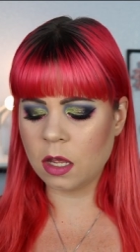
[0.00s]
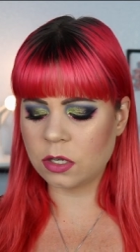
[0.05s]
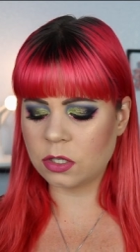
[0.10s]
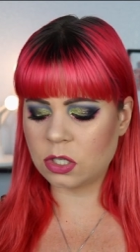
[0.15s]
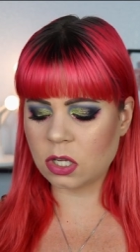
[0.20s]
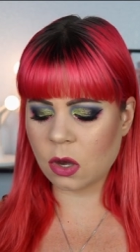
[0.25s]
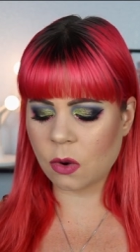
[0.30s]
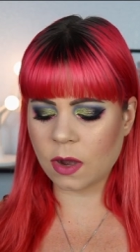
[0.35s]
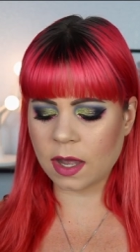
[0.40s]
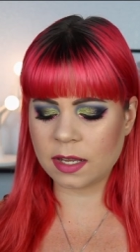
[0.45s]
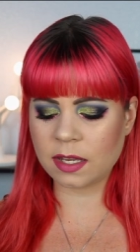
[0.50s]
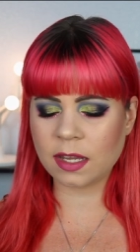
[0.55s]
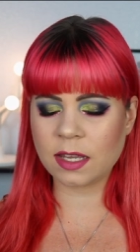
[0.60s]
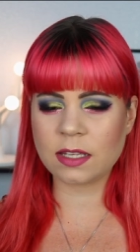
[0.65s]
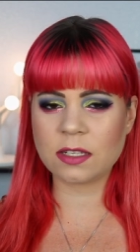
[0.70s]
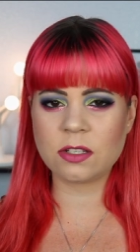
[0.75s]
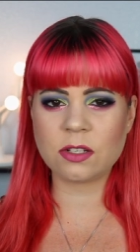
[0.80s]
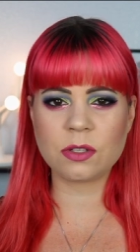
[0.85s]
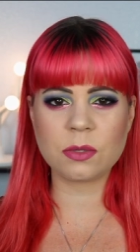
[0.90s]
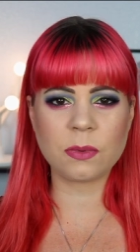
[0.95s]
So I
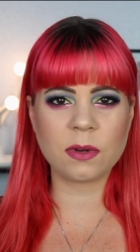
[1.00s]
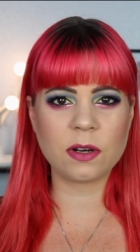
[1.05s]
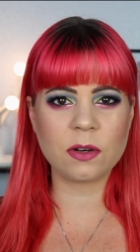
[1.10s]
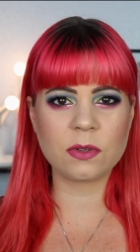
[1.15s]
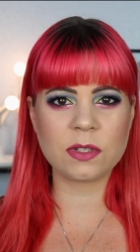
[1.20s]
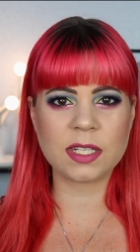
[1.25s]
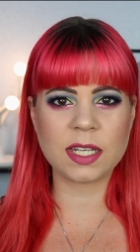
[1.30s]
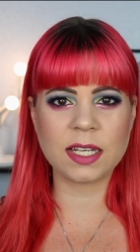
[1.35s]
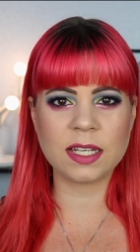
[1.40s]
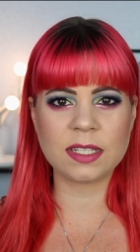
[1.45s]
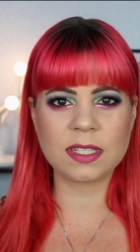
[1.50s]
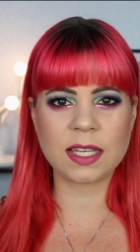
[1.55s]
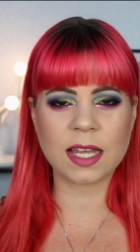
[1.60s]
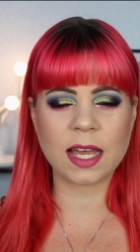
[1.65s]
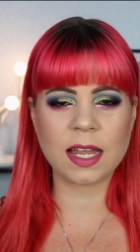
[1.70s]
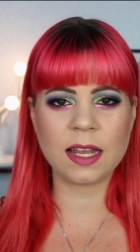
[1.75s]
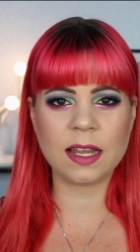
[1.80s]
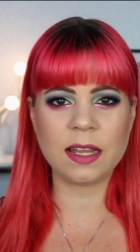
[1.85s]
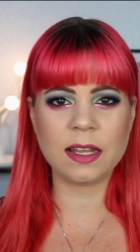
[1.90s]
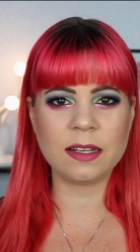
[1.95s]
think it's just one of those things
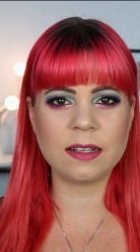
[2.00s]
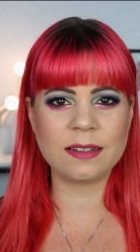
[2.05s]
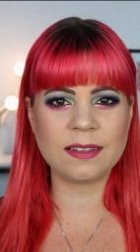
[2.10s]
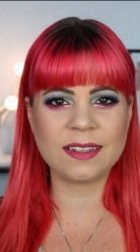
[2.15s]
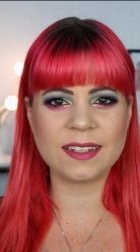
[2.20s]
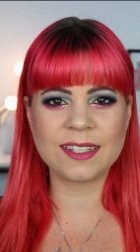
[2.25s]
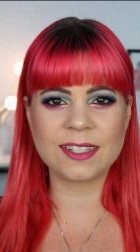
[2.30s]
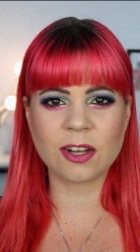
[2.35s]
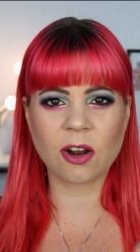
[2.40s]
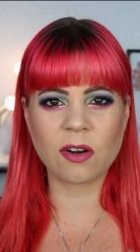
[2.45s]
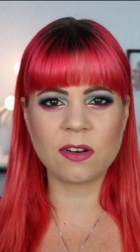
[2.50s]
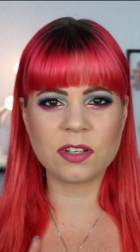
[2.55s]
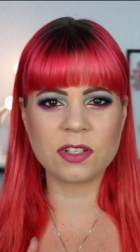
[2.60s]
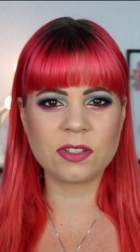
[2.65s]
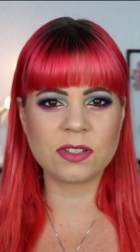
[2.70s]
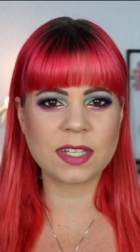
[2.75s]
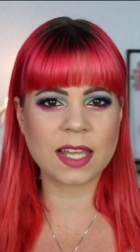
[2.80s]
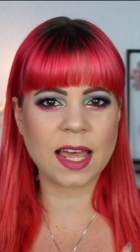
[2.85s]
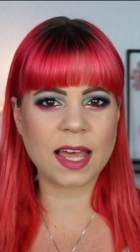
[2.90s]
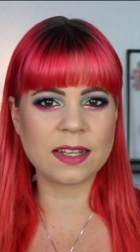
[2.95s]
that it, the
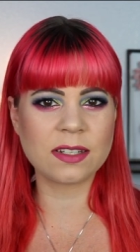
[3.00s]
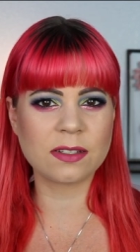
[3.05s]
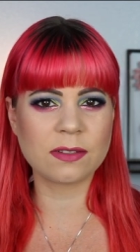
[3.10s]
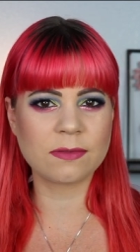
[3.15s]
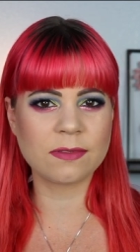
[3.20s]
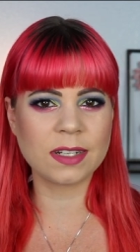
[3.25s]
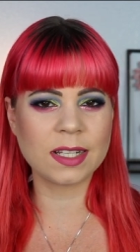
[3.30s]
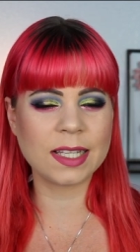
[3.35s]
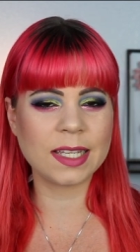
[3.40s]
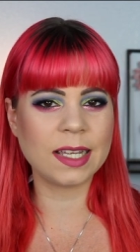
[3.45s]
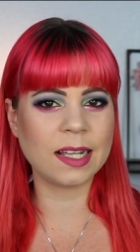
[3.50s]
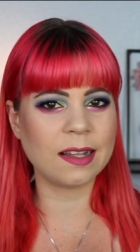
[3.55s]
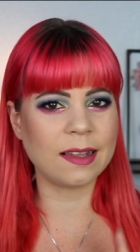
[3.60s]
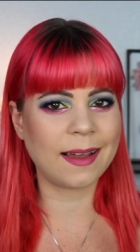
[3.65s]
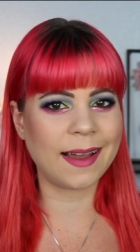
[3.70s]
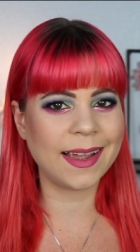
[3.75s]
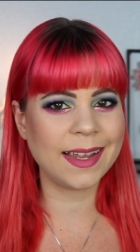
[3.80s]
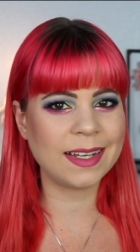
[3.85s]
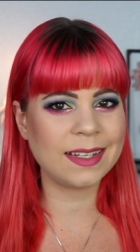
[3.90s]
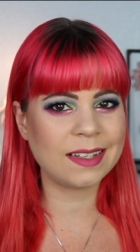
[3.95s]
stars just hasn't really
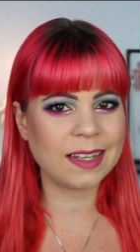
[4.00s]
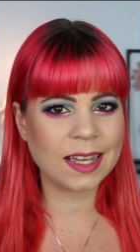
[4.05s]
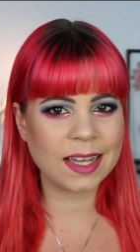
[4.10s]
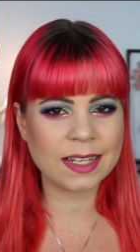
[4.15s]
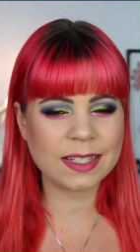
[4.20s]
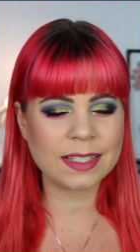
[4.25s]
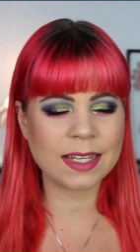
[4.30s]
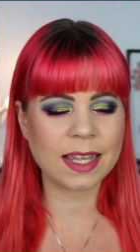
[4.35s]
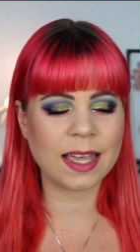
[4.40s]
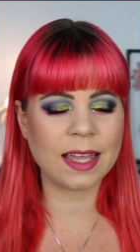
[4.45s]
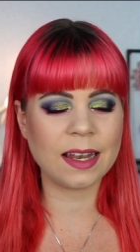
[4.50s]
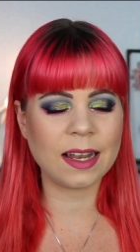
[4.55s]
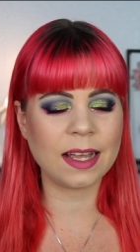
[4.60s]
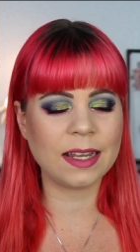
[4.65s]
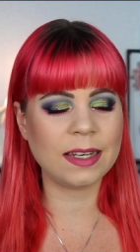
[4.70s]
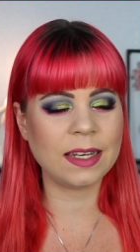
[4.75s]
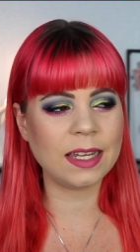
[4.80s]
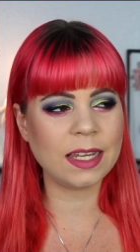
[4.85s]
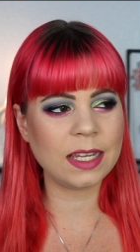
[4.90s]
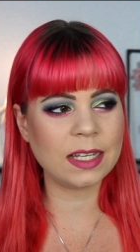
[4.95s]
aligned yet and
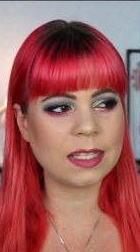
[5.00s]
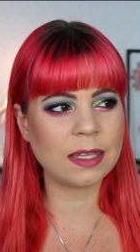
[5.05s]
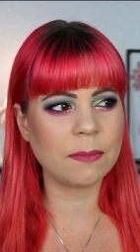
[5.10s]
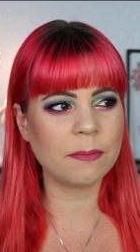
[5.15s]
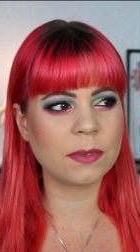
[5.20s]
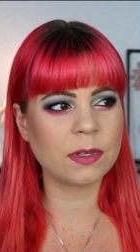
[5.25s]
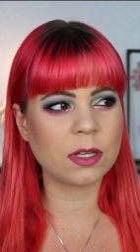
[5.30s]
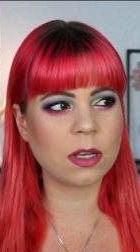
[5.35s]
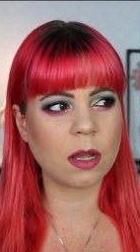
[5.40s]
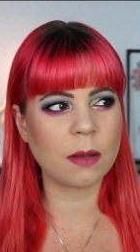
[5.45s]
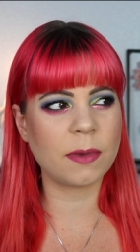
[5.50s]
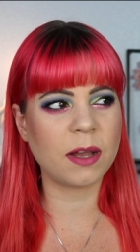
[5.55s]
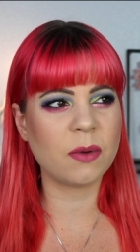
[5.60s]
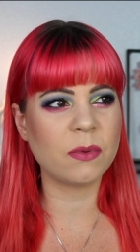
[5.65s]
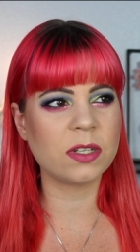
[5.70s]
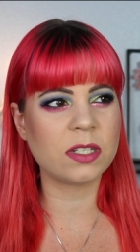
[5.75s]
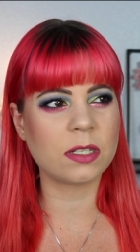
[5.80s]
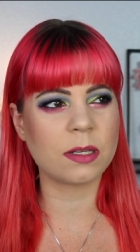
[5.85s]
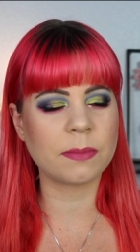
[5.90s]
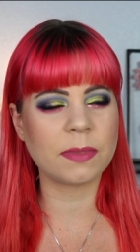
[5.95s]
I need them to come
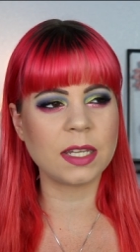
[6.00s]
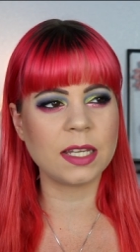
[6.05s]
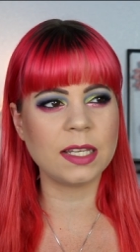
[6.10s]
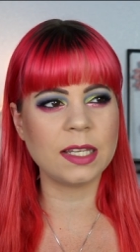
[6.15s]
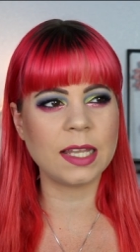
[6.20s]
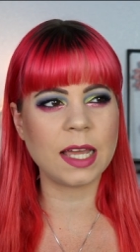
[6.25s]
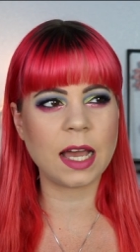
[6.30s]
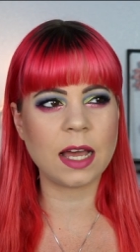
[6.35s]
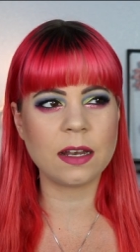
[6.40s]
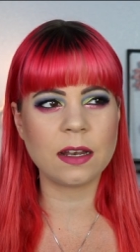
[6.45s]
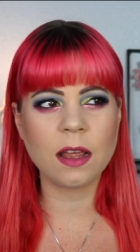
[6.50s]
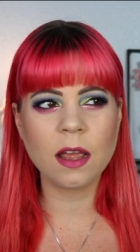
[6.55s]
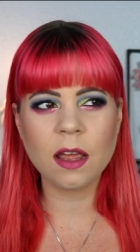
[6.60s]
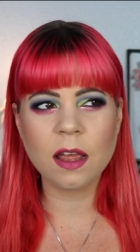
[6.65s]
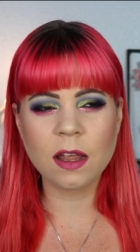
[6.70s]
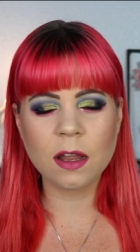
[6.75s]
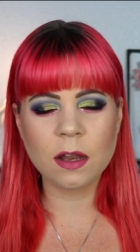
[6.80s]
out with something that